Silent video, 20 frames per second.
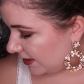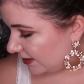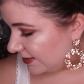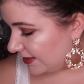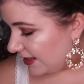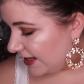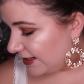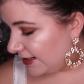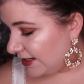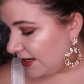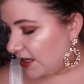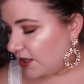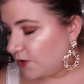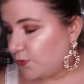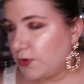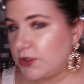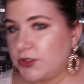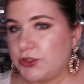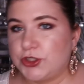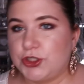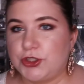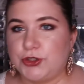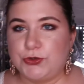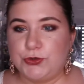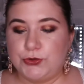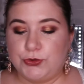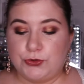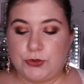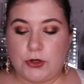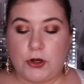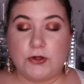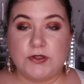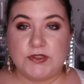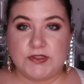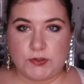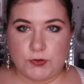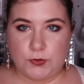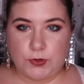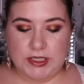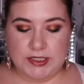Then I want to
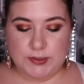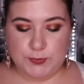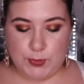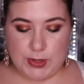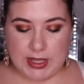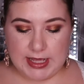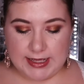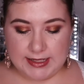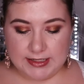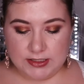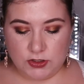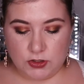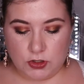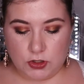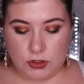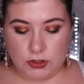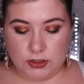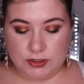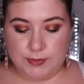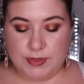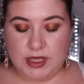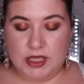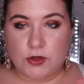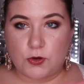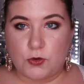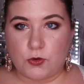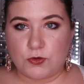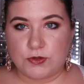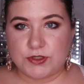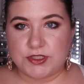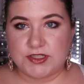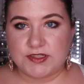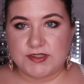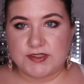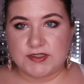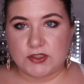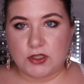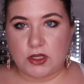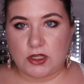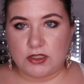also hit pan on my
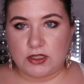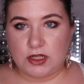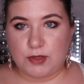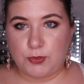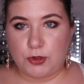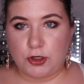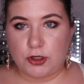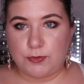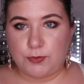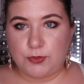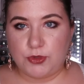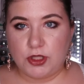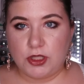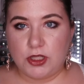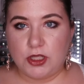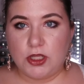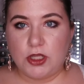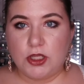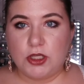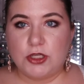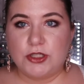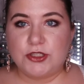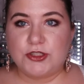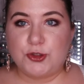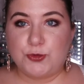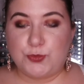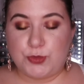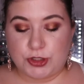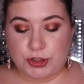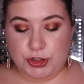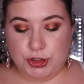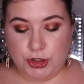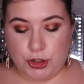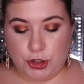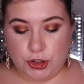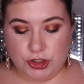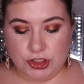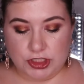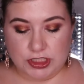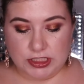oldest Colourpop Super
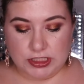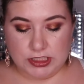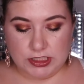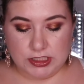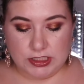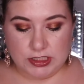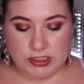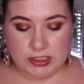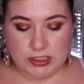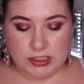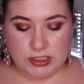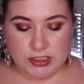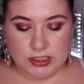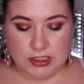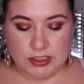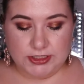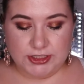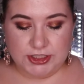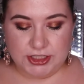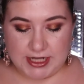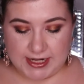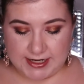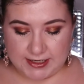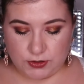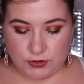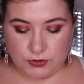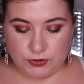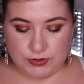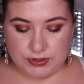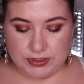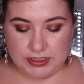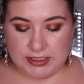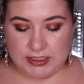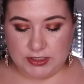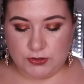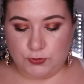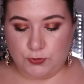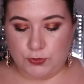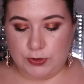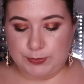Shock shadow
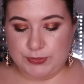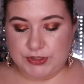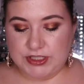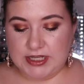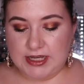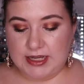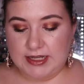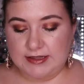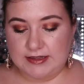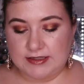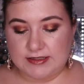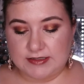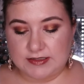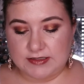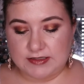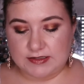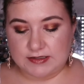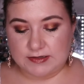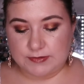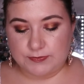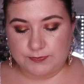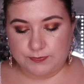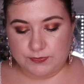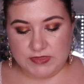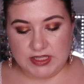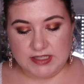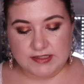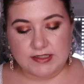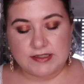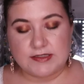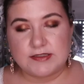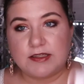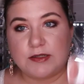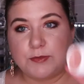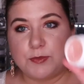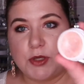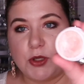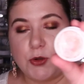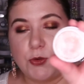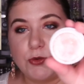in Riptide. This is, as I said,
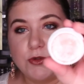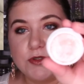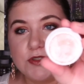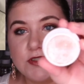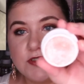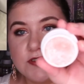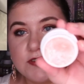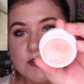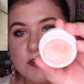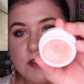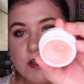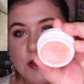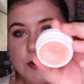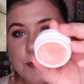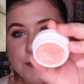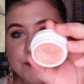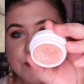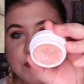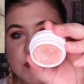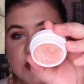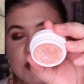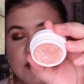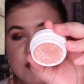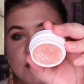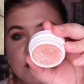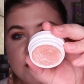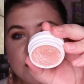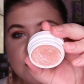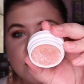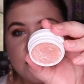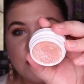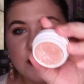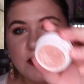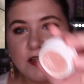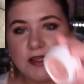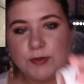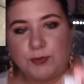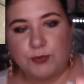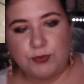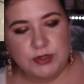my oldest. This is a